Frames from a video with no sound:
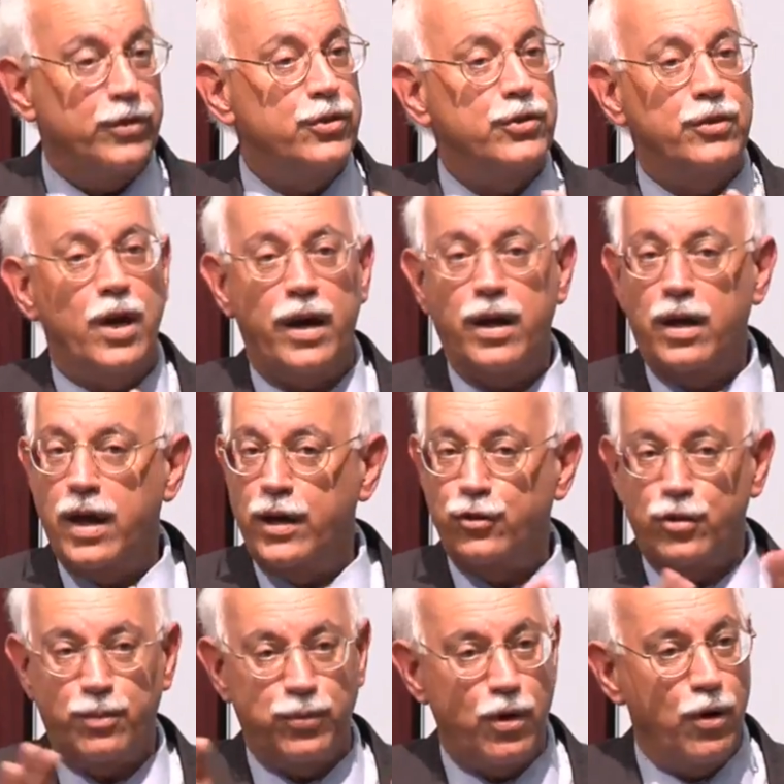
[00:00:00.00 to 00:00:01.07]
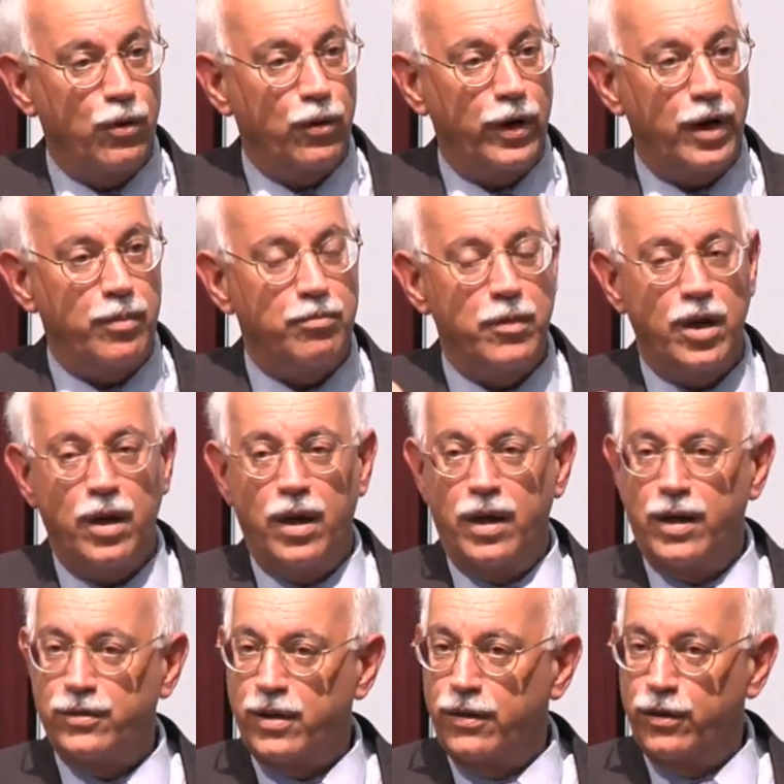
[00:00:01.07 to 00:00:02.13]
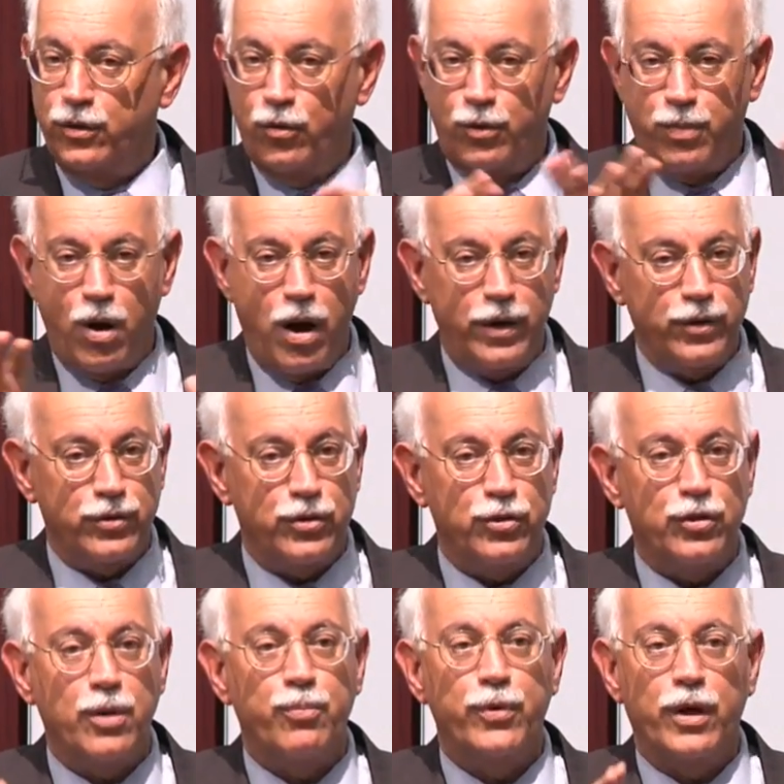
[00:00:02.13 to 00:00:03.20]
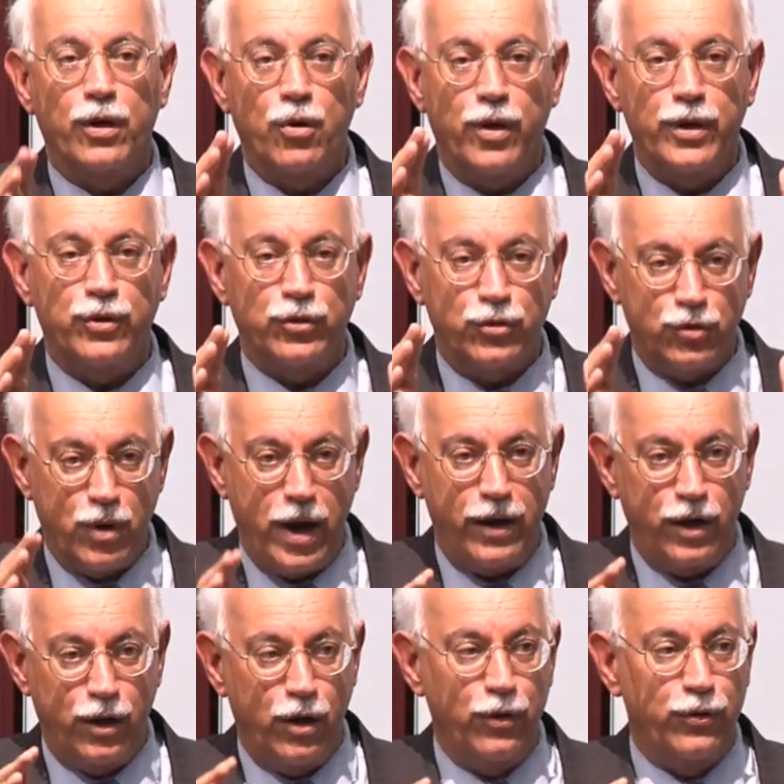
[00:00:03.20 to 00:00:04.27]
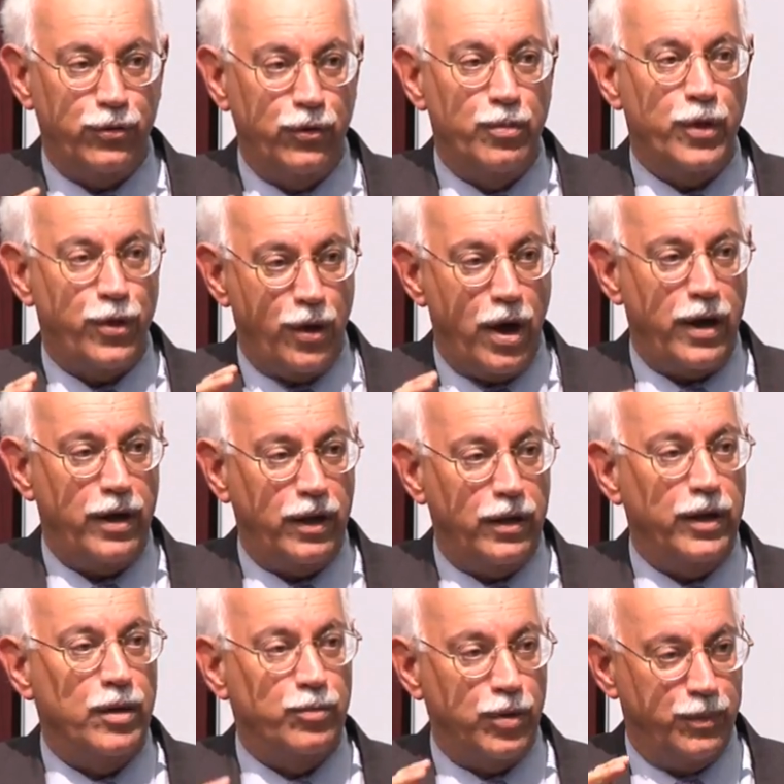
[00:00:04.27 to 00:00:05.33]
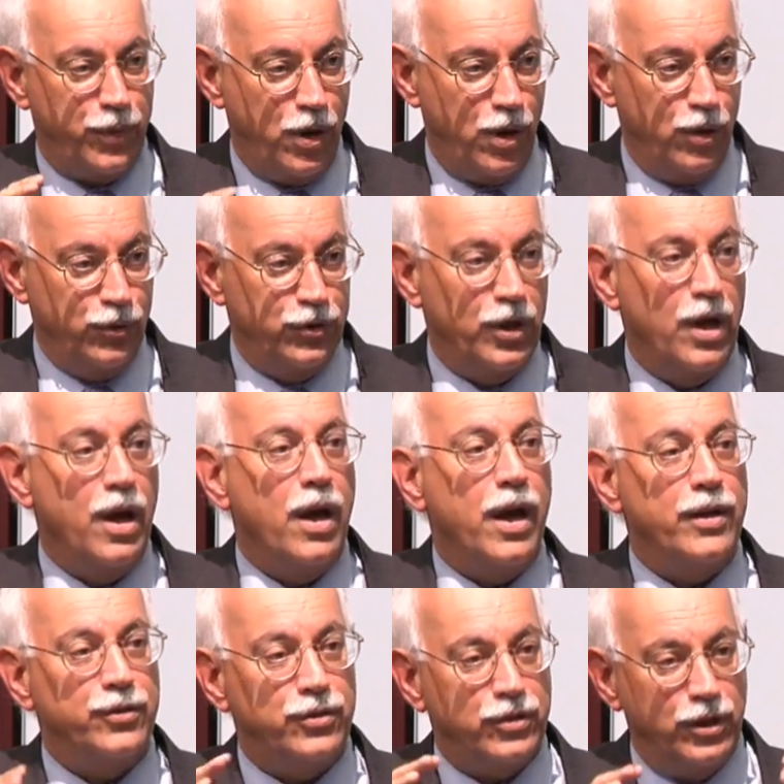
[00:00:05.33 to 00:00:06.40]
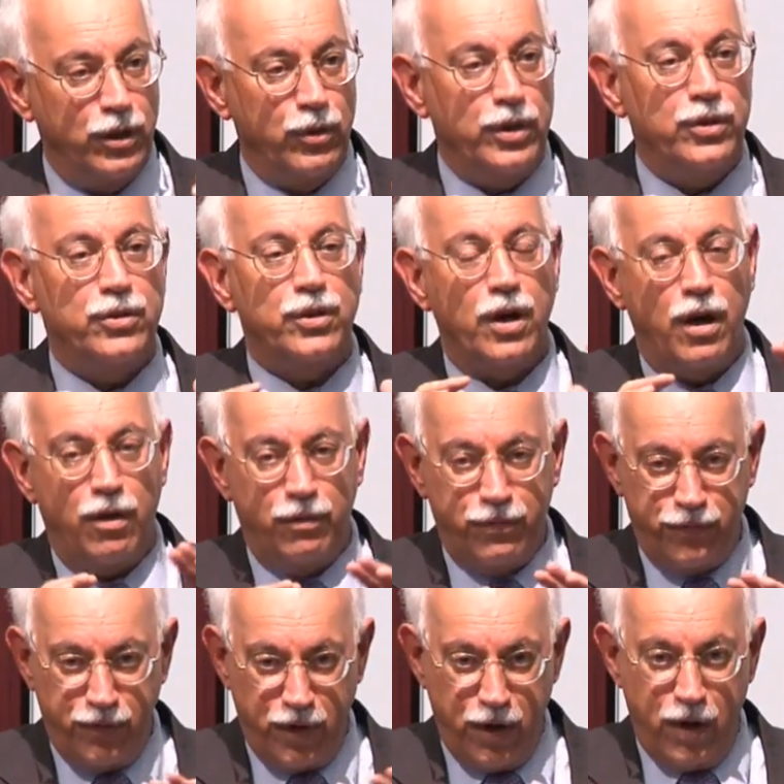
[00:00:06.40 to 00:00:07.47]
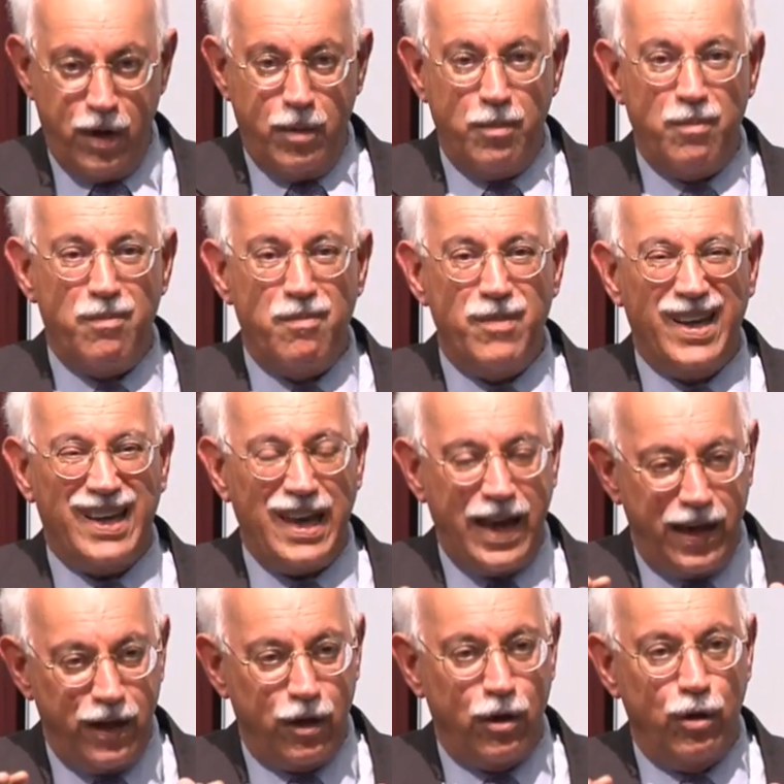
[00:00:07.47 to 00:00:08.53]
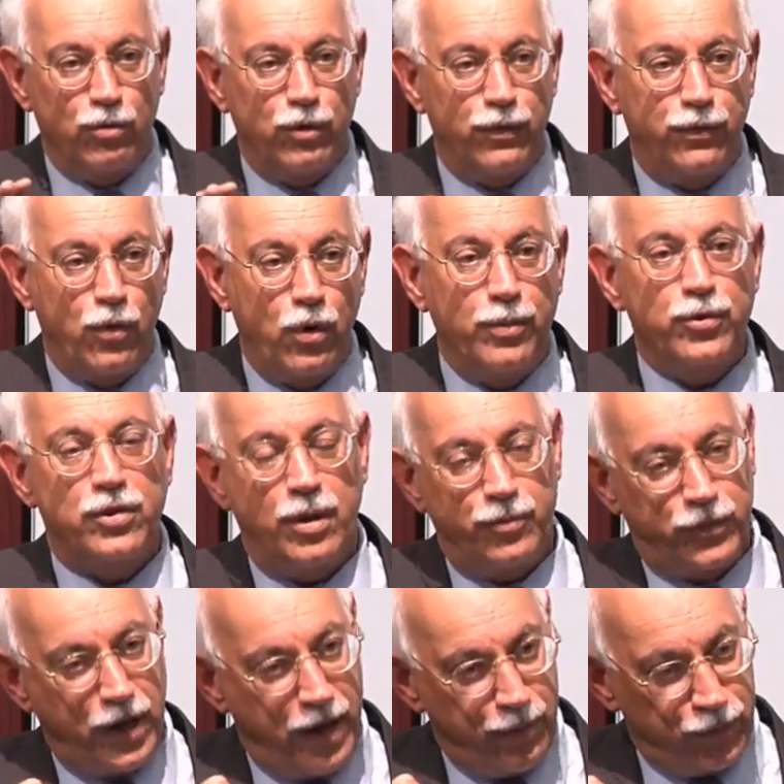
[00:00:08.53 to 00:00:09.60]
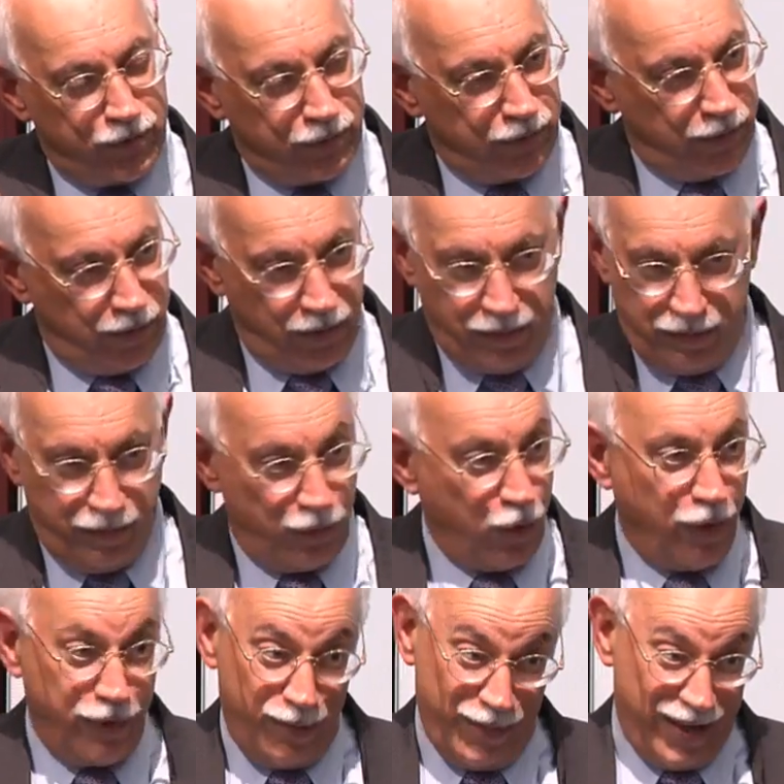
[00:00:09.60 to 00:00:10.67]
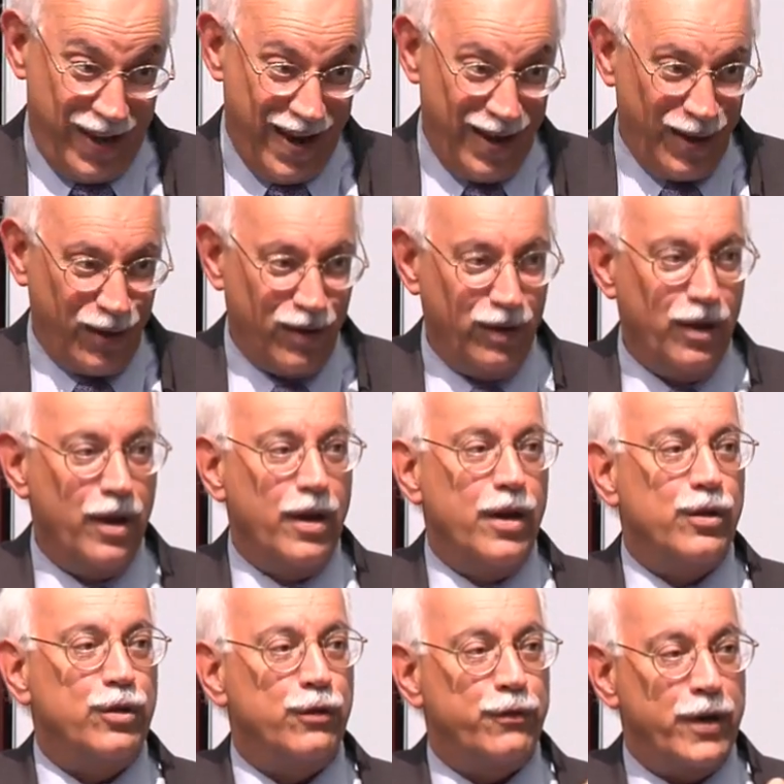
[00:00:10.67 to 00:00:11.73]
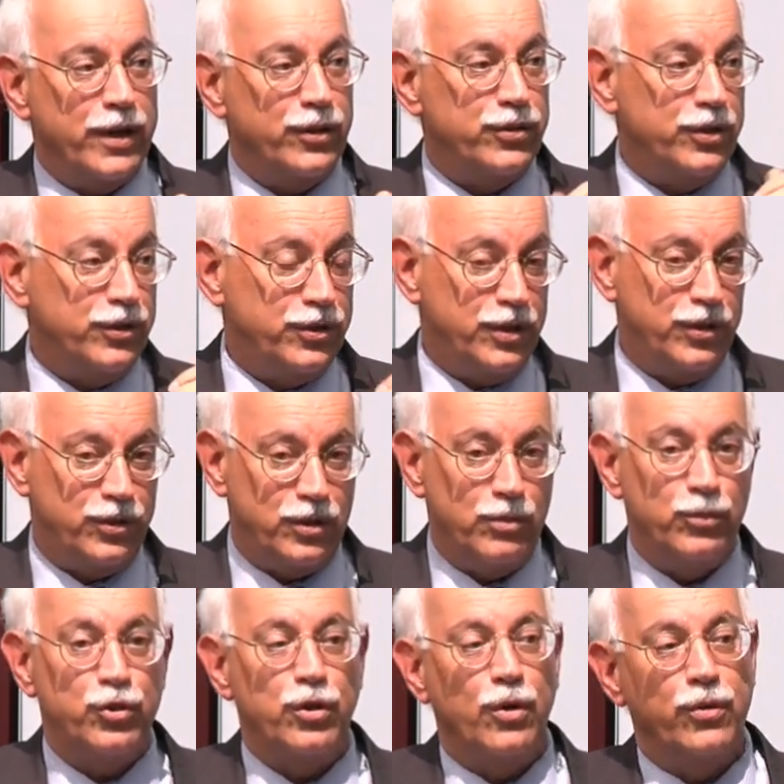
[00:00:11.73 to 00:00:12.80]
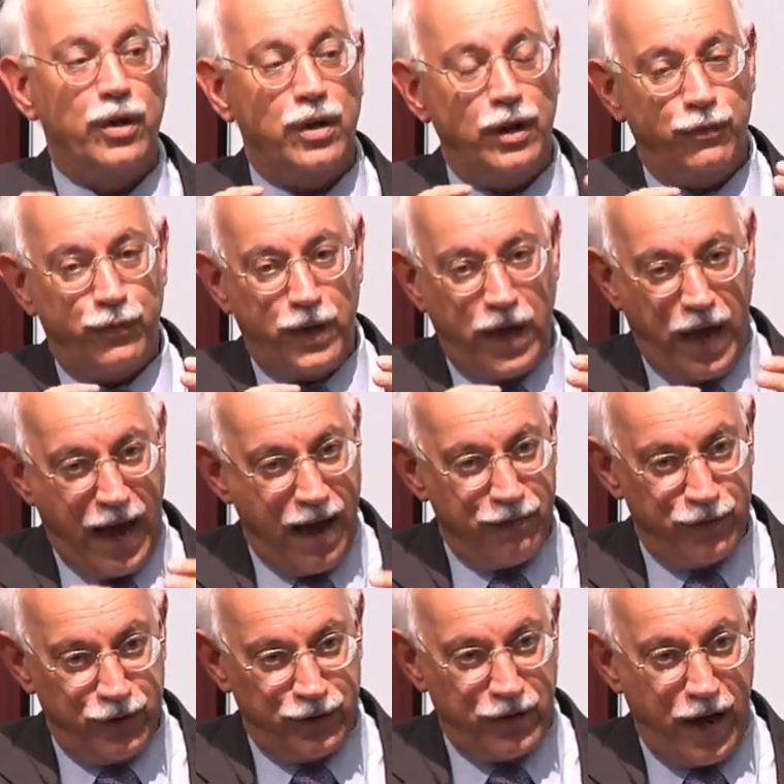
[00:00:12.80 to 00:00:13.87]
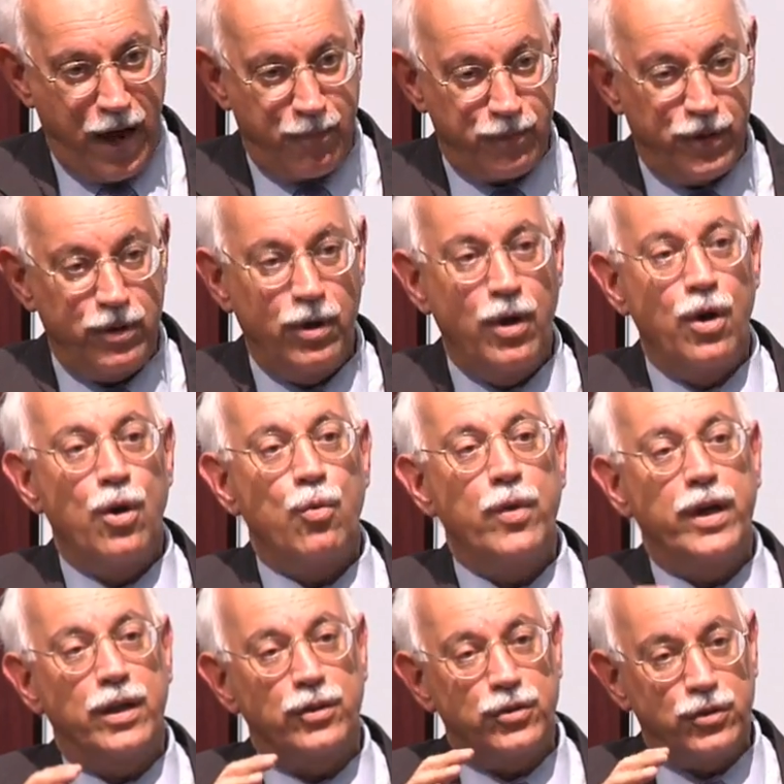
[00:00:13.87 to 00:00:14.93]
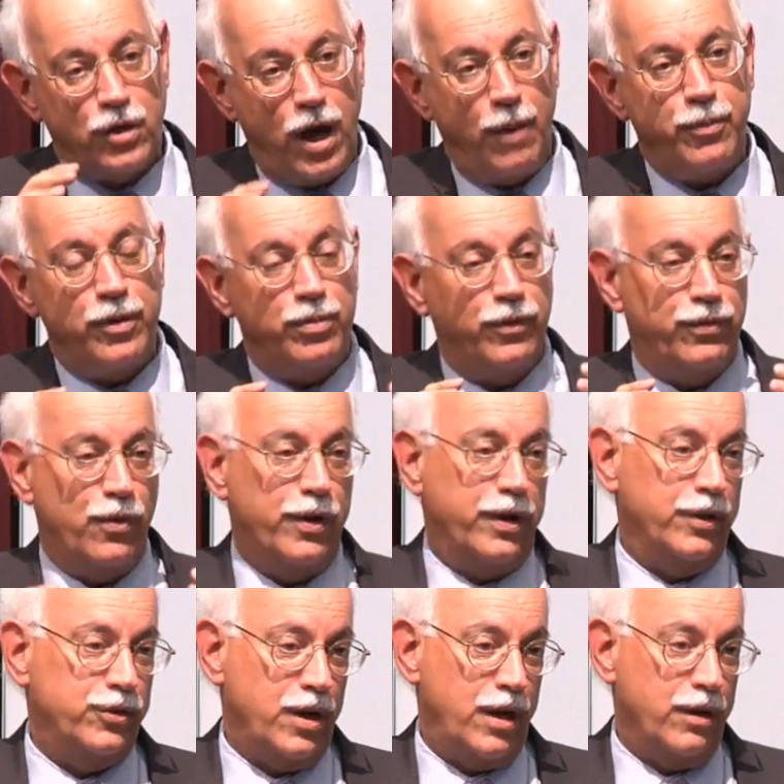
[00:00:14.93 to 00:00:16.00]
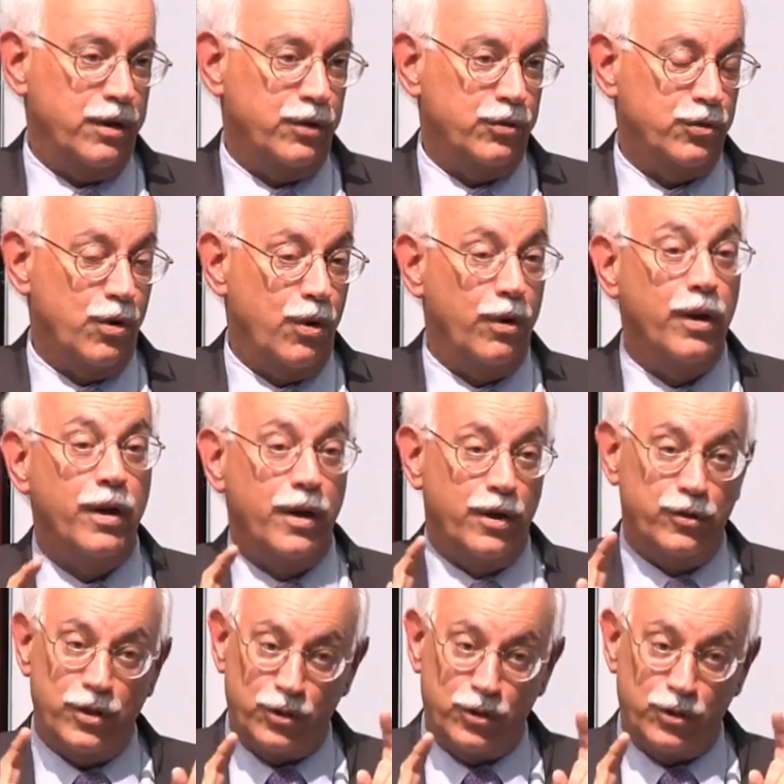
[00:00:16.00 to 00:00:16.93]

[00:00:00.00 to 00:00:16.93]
This is not a gotcha program. It has nothing to do with partisanship. We are going to try to go through methodically and propose a series of mechanical reform, sometimes uh, more than mechanical, to fix the system so that if we have this happen, we can stop it before it gets out of control.